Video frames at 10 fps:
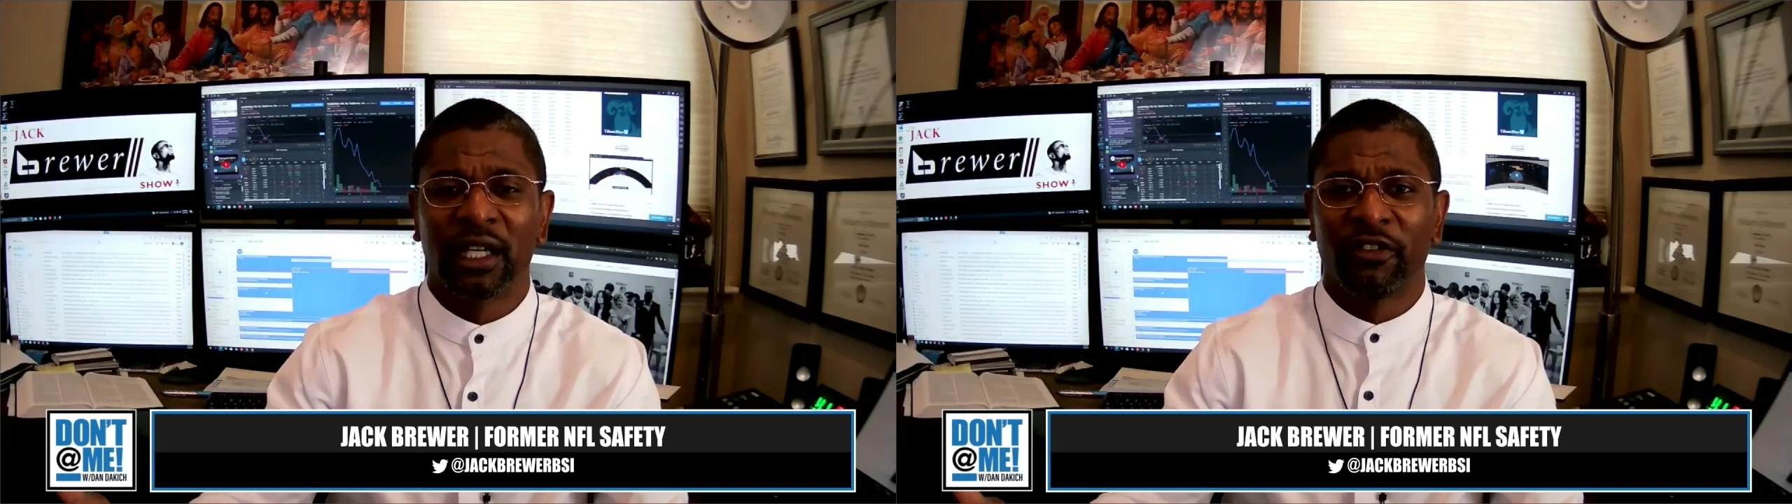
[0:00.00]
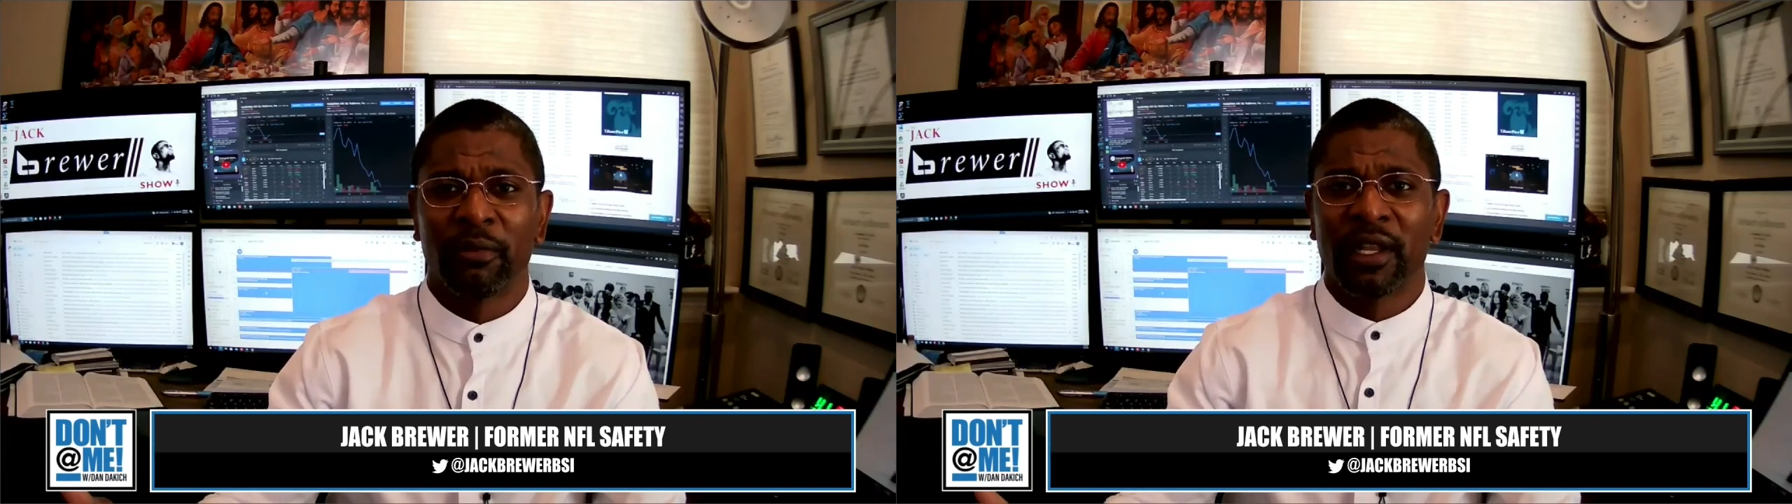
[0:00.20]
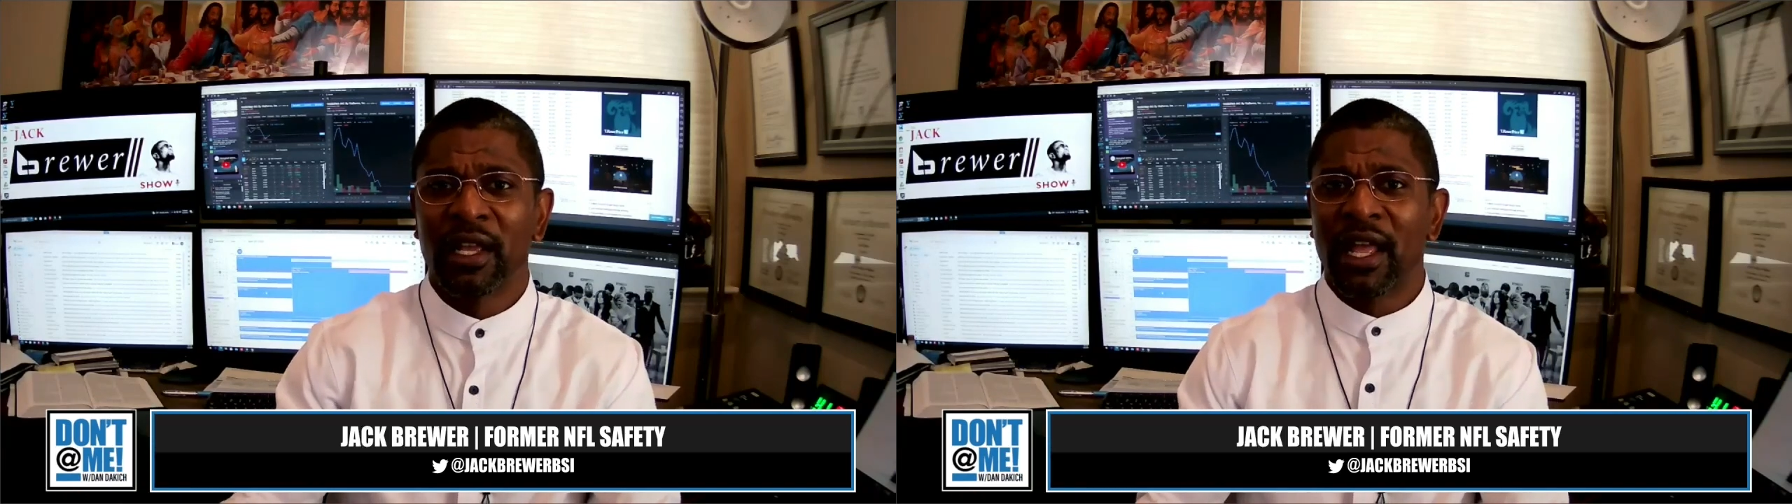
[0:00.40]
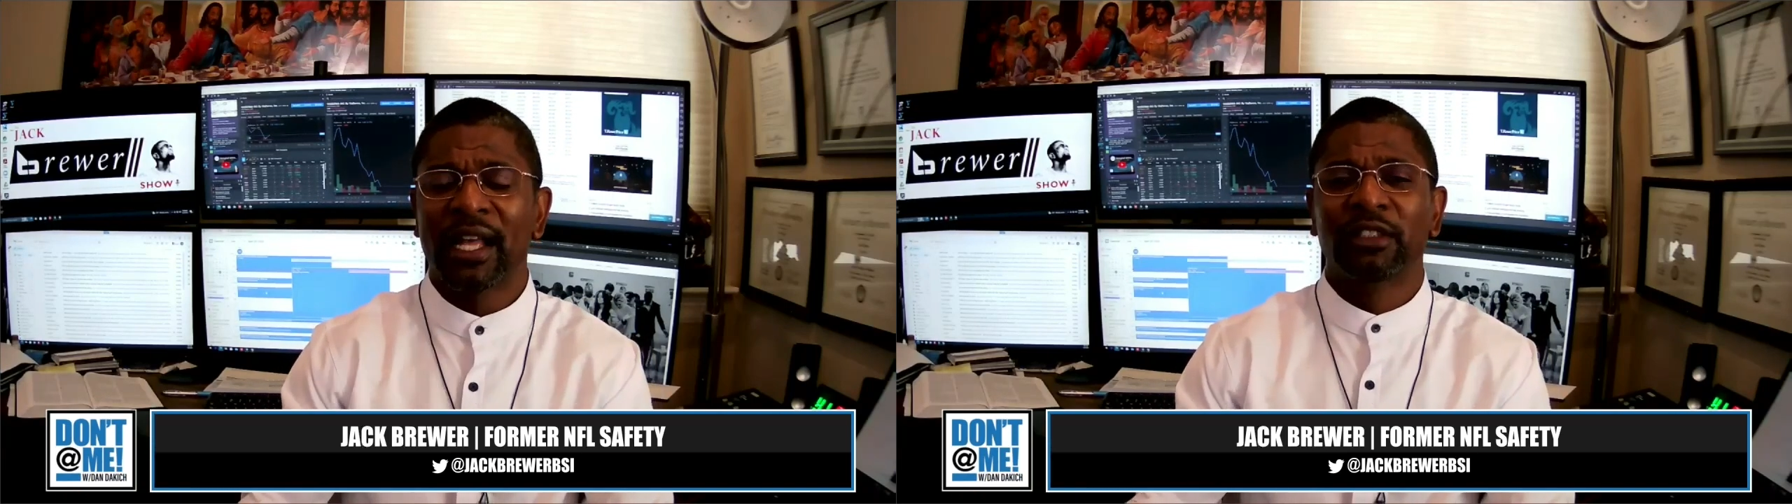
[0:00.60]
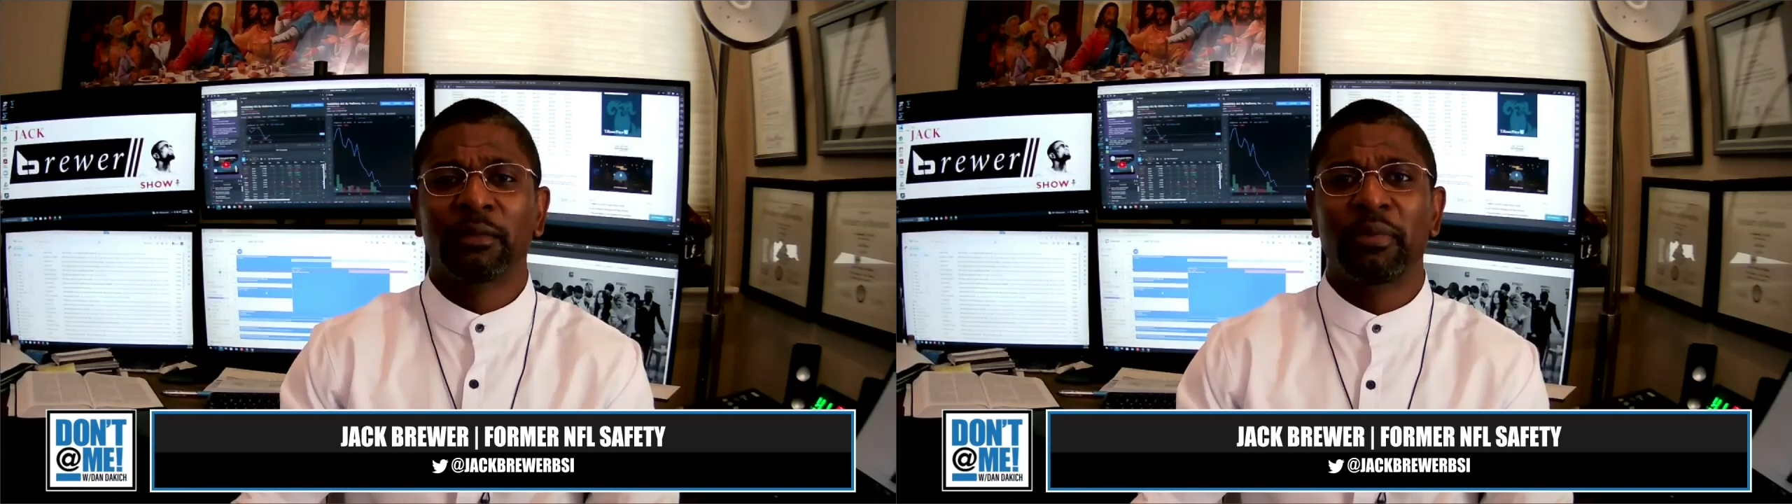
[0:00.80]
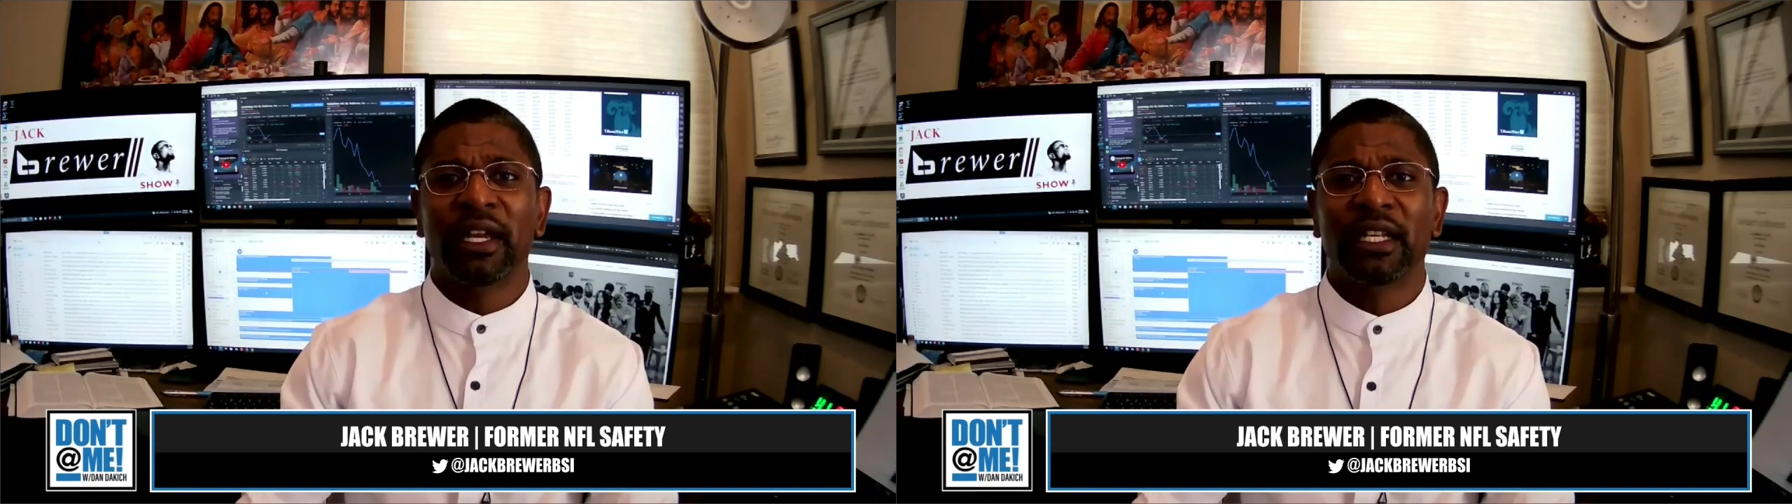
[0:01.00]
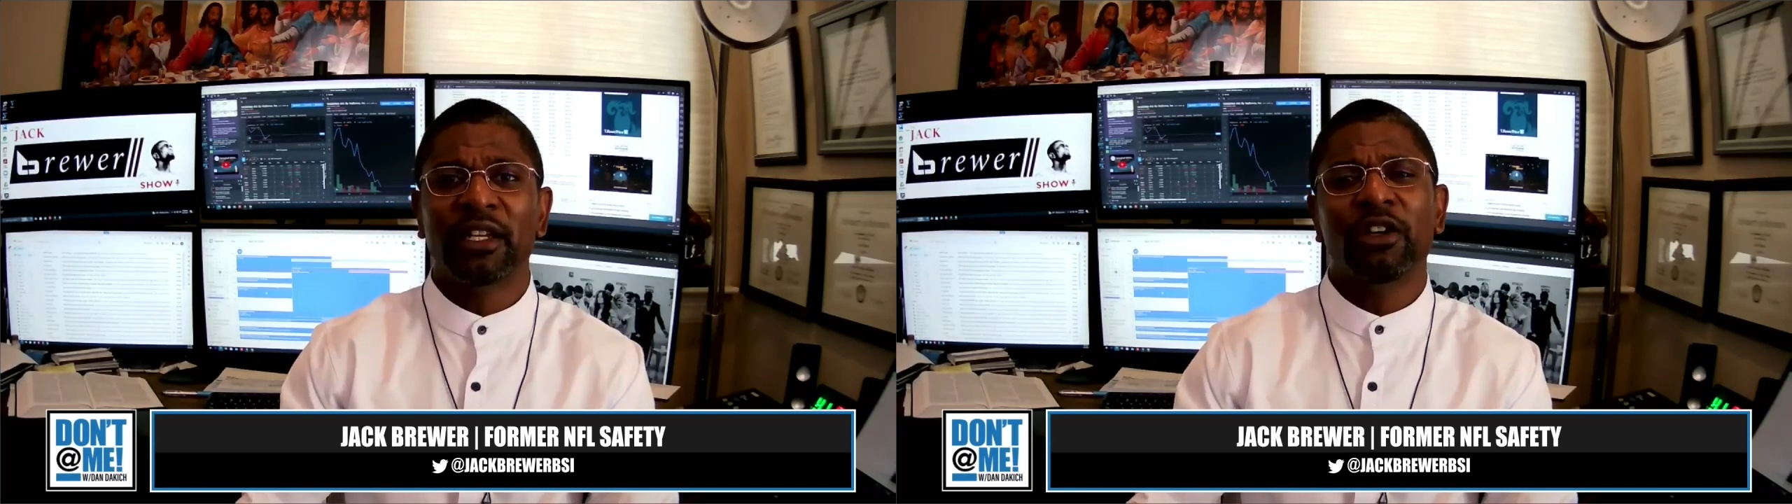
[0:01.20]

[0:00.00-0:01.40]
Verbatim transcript: government. That's a big